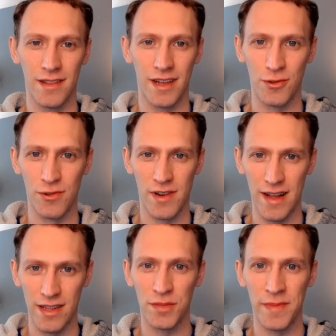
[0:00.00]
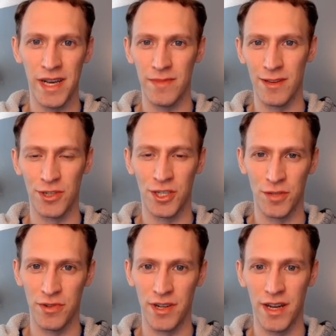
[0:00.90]
Electoral College map that was
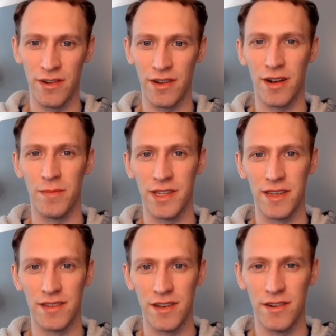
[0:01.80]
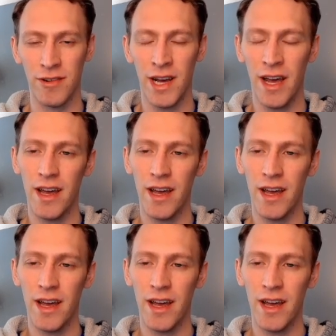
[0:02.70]
just put out a couple days ago.